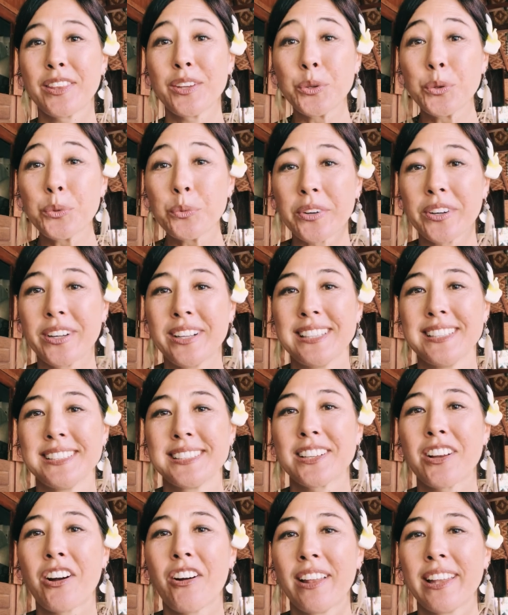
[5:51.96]
world is
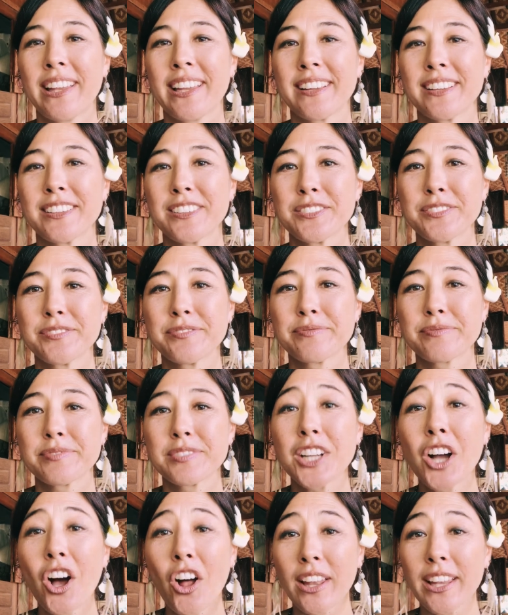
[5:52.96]
calling
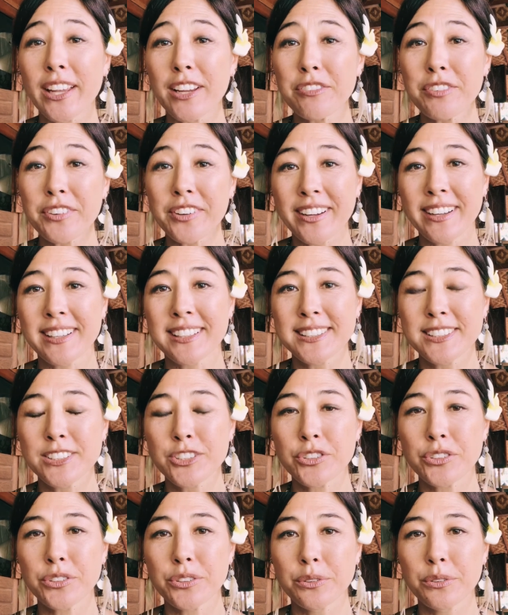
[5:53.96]
for us
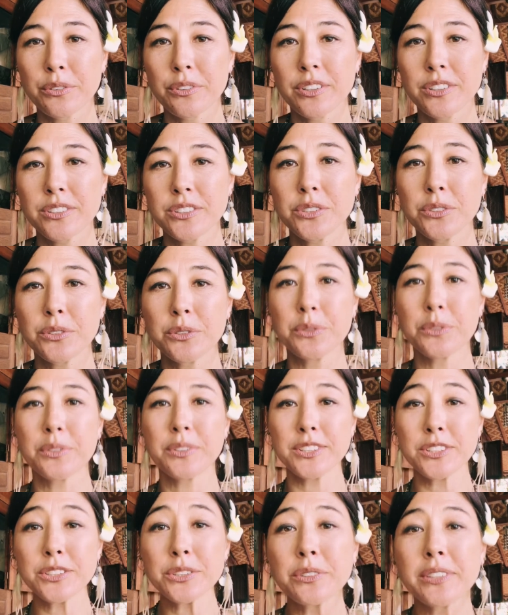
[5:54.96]
to
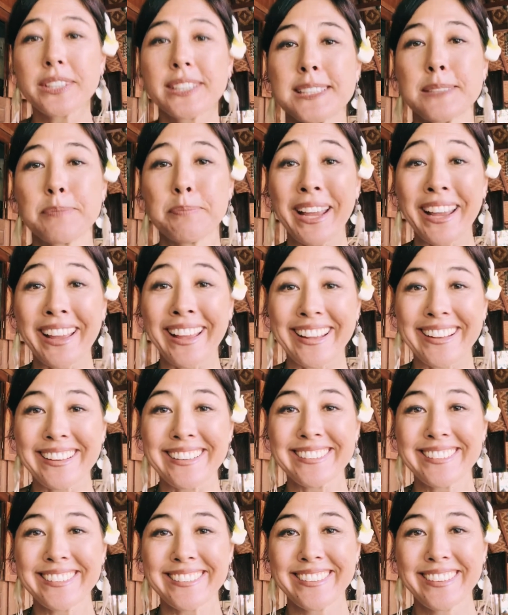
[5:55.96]
expand
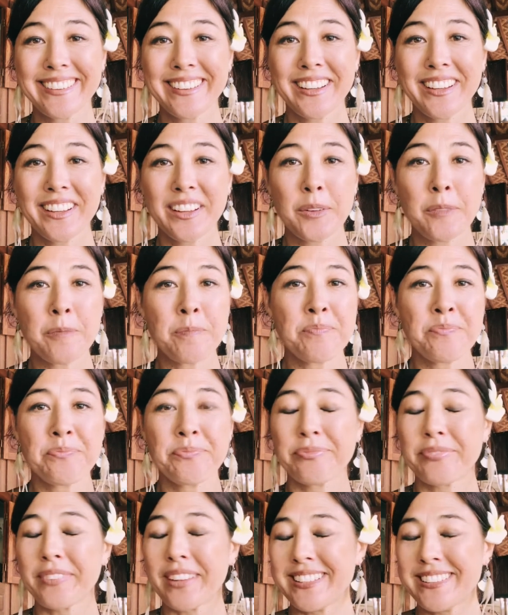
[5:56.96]

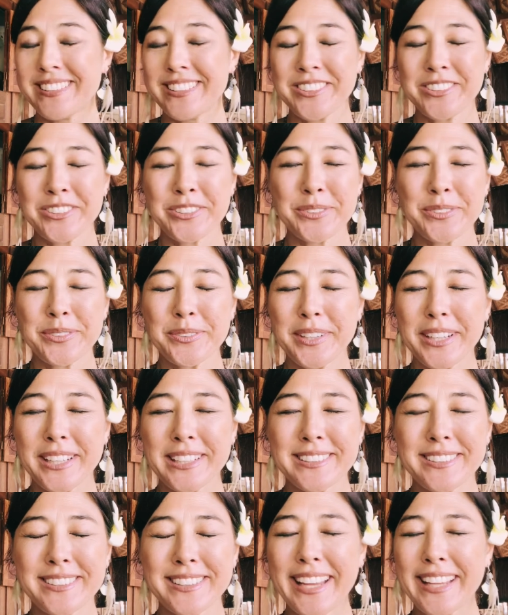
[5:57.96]
and
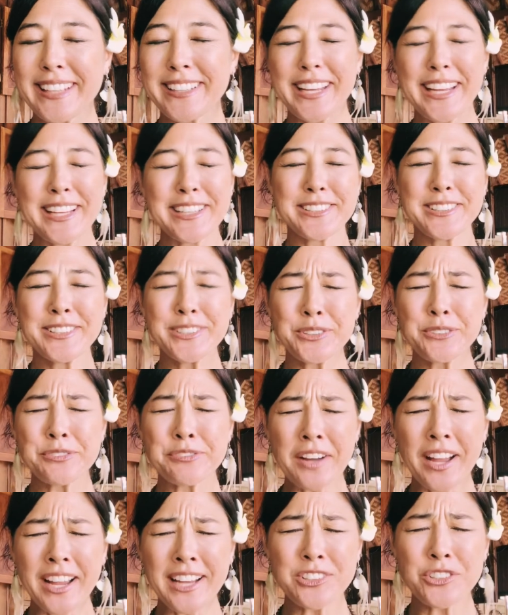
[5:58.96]
to
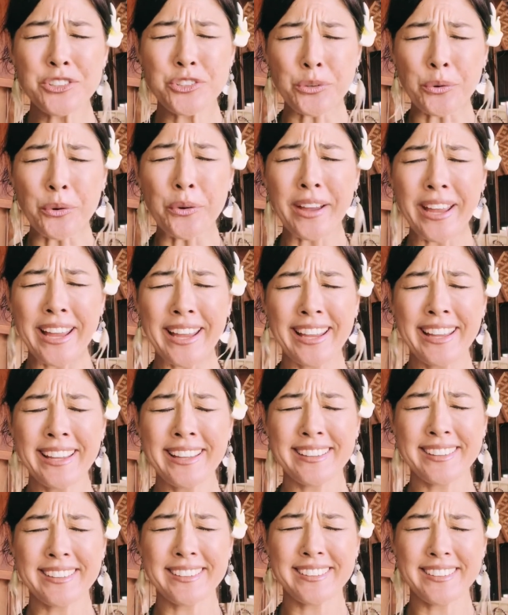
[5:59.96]
find joy
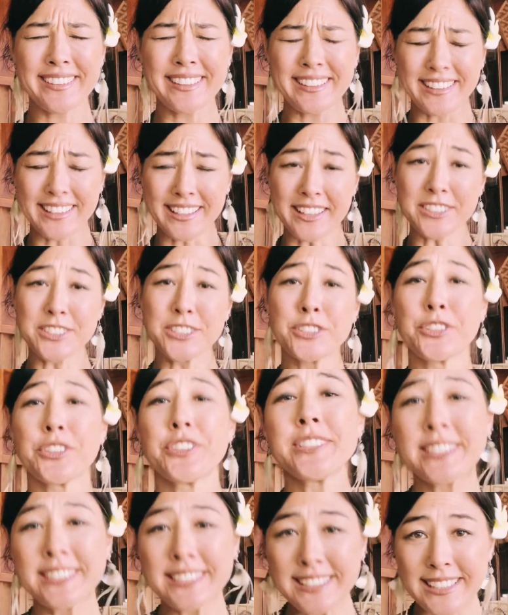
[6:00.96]
in the
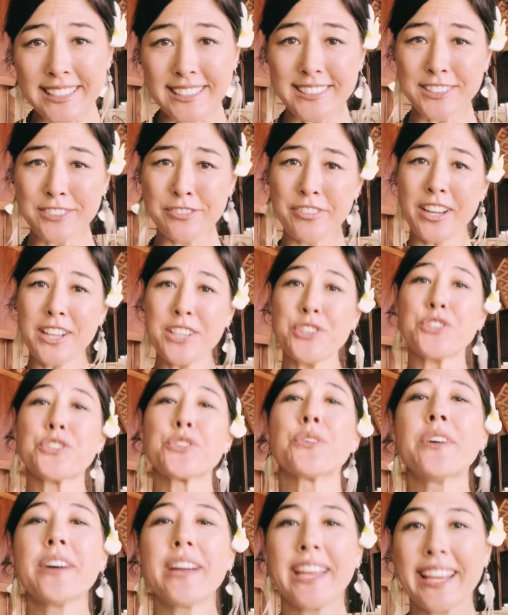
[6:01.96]
uncertainty, to find
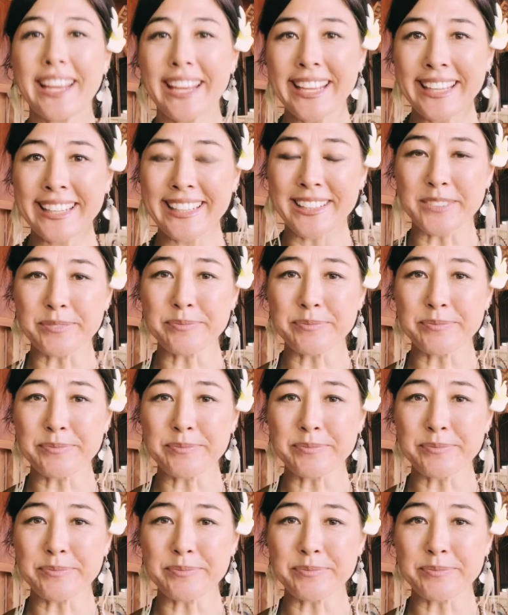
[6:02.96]
joy in